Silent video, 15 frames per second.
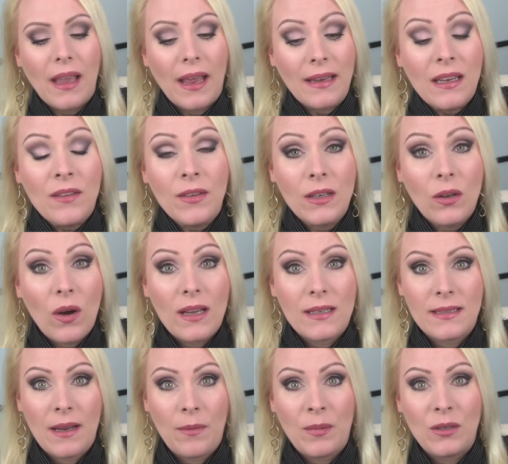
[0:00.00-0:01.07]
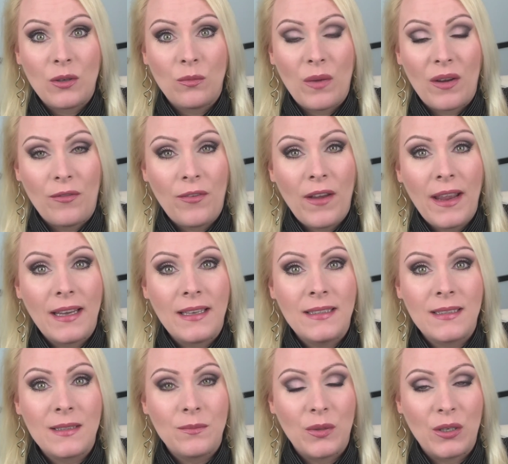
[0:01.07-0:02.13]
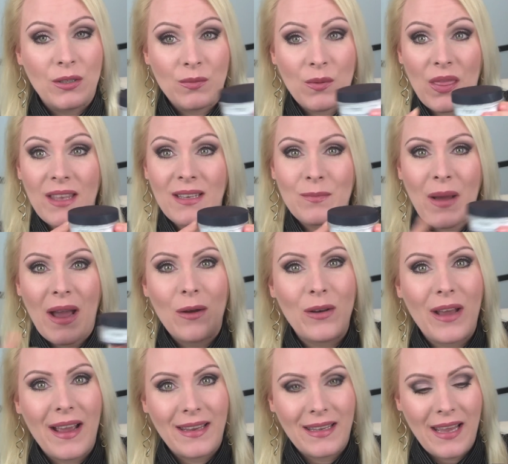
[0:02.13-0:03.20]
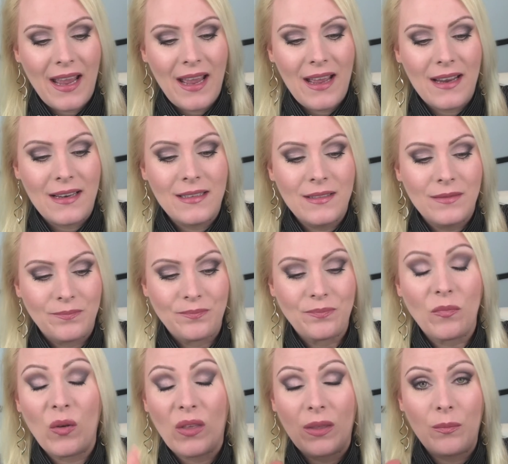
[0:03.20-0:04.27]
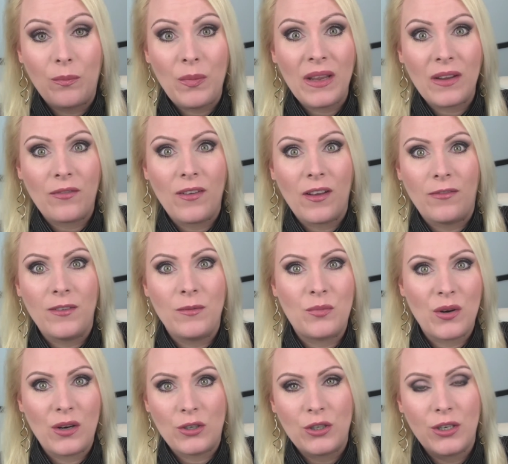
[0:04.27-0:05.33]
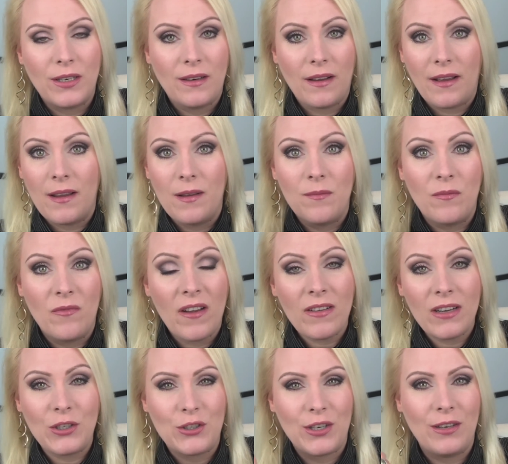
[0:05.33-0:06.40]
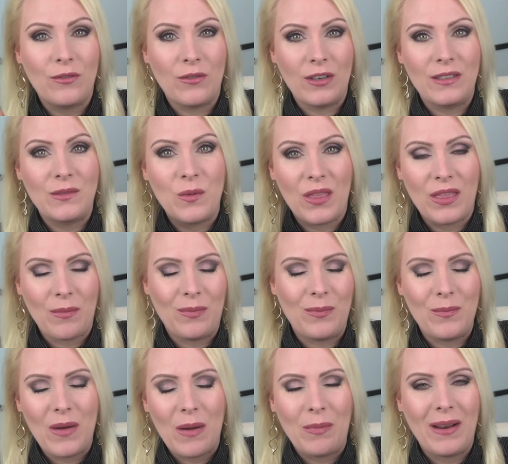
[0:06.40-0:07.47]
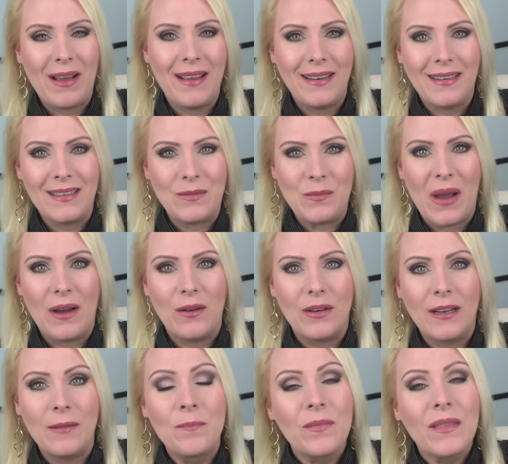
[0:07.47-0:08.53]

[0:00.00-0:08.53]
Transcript: And even though I slap it on my face, because with this powder I can, with a big fluffy brush and I'm very generous with applying this powder.